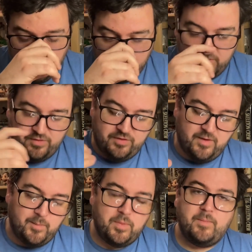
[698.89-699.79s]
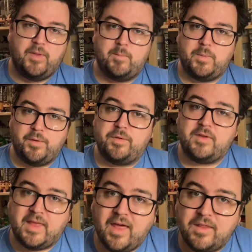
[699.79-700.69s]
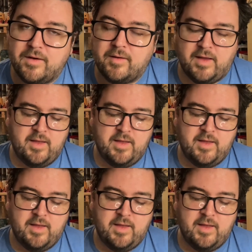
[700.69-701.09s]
to ship them both together,